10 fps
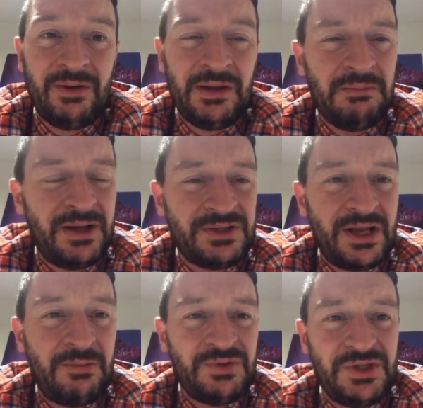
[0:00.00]
imagine
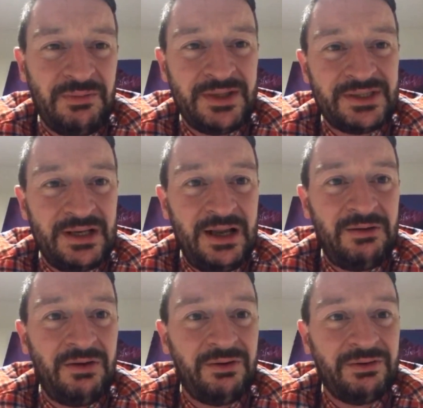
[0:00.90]
how much you're missing
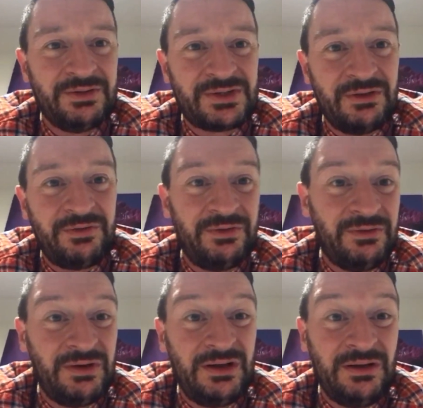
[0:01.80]
out on and stuff and
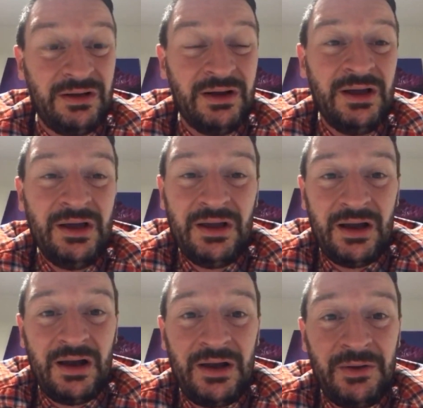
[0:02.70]
all that lot.
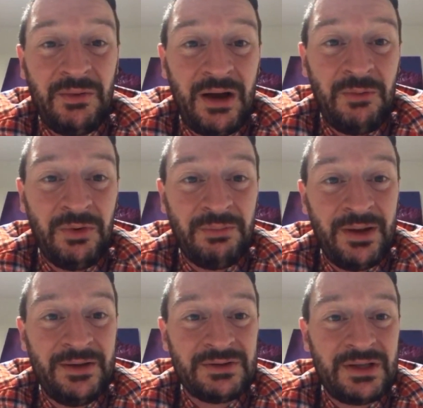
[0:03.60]
I know I would
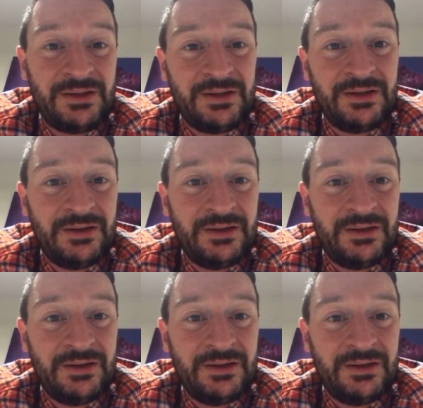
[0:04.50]
be. It's like